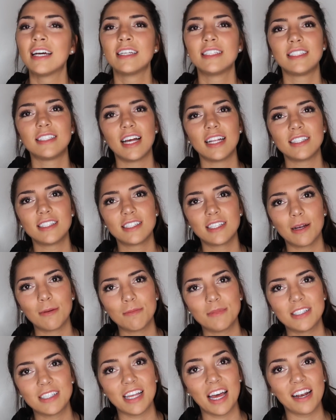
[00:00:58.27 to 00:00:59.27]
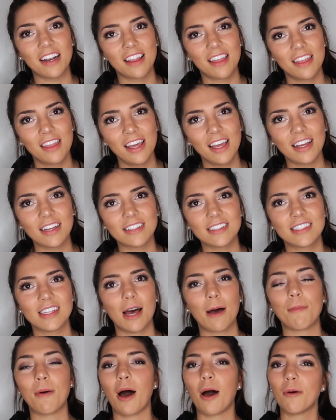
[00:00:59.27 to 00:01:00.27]
said some sad things
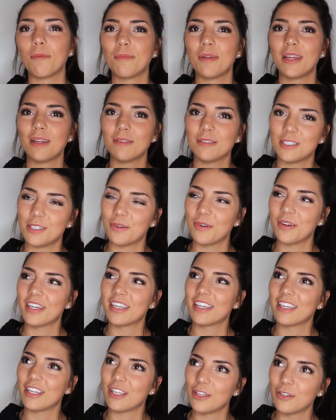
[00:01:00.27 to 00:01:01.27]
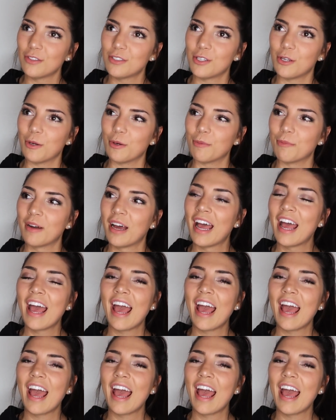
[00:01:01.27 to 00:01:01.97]
about me doing YouTube,